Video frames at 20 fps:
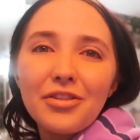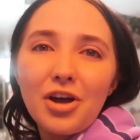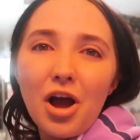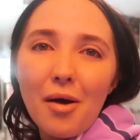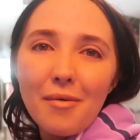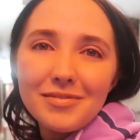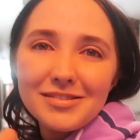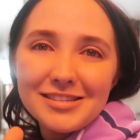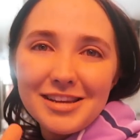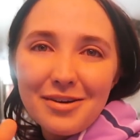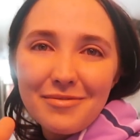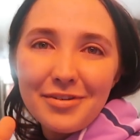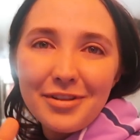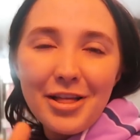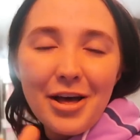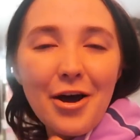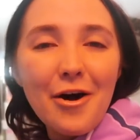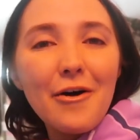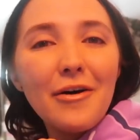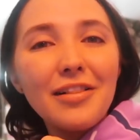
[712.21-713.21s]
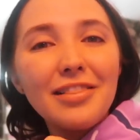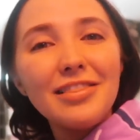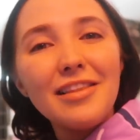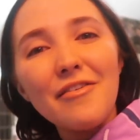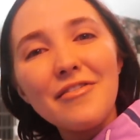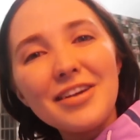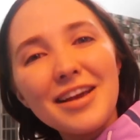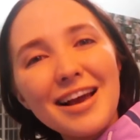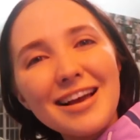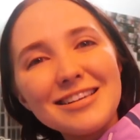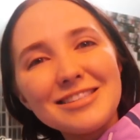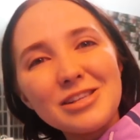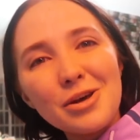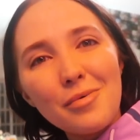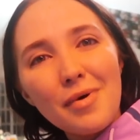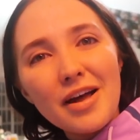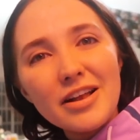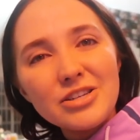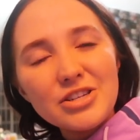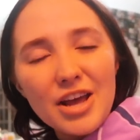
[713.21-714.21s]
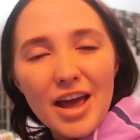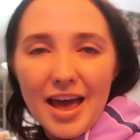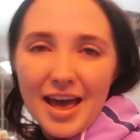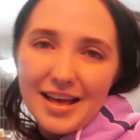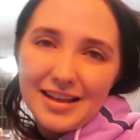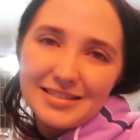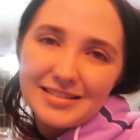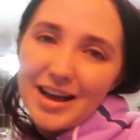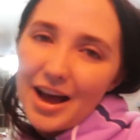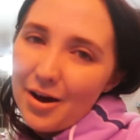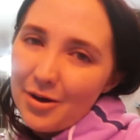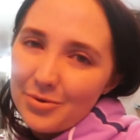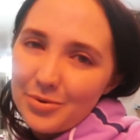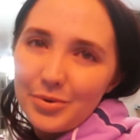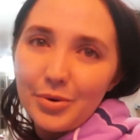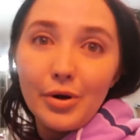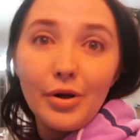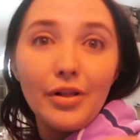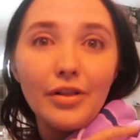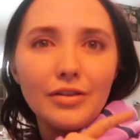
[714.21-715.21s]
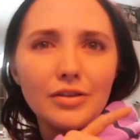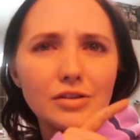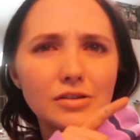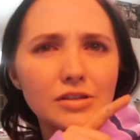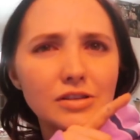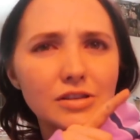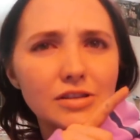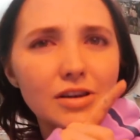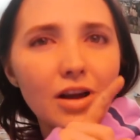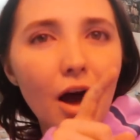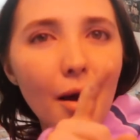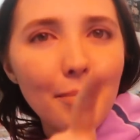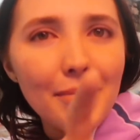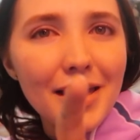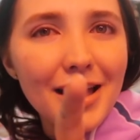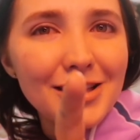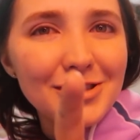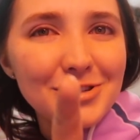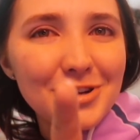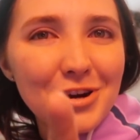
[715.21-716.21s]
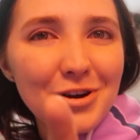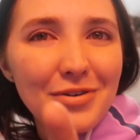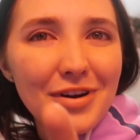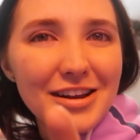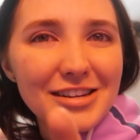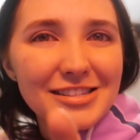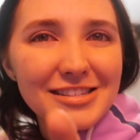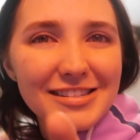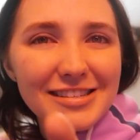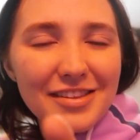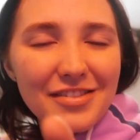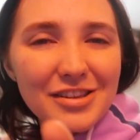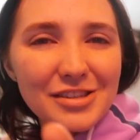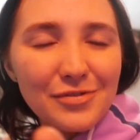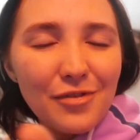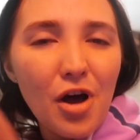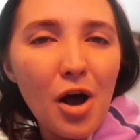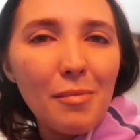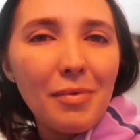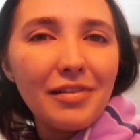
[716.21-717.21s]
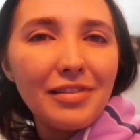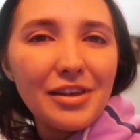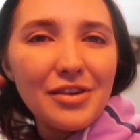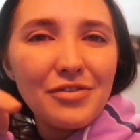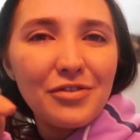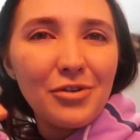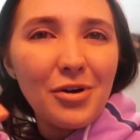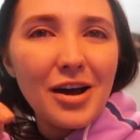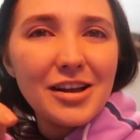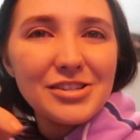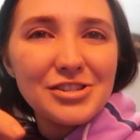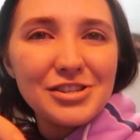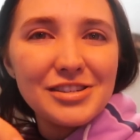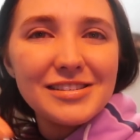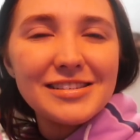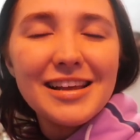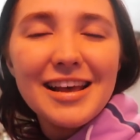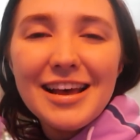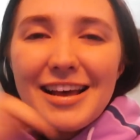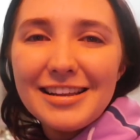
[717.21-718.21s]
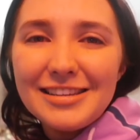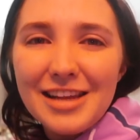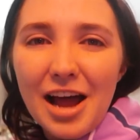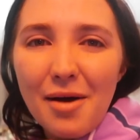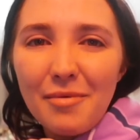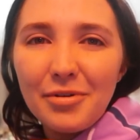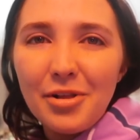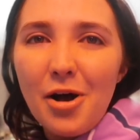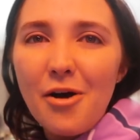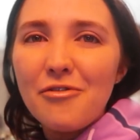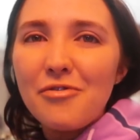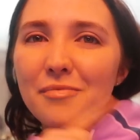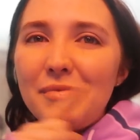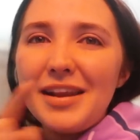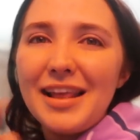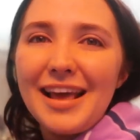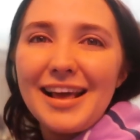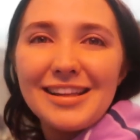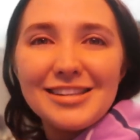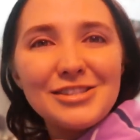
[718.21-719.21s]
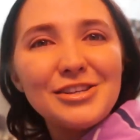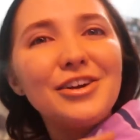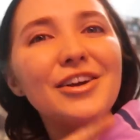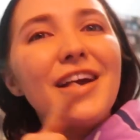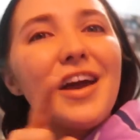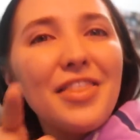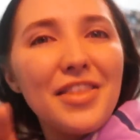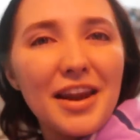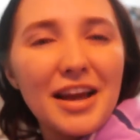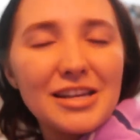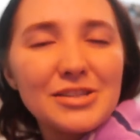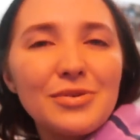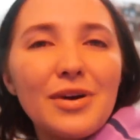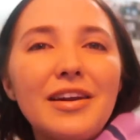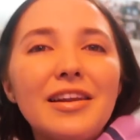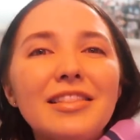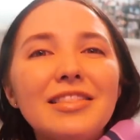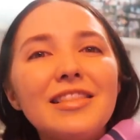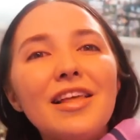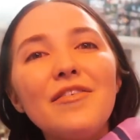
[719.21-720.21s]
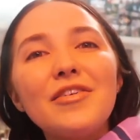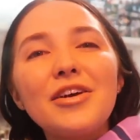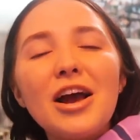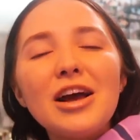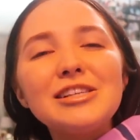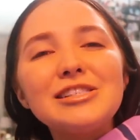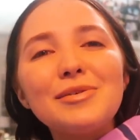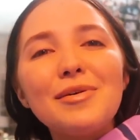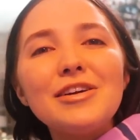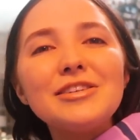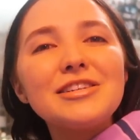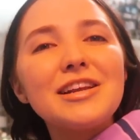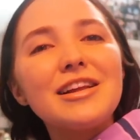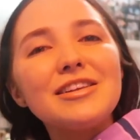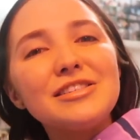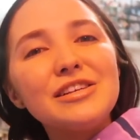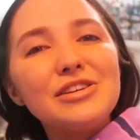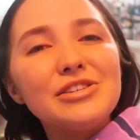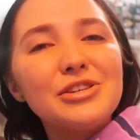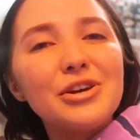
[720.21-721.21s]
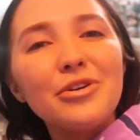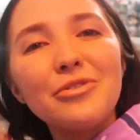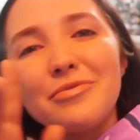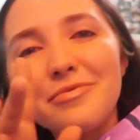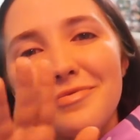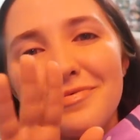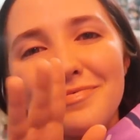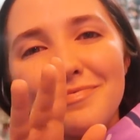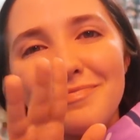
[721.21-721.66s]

the comments down below. Love you guys so much, and I will not be answering questions in this vlog, but leave questions down below for me to answer in the next one. Love you guys so much, and I'll see you soon.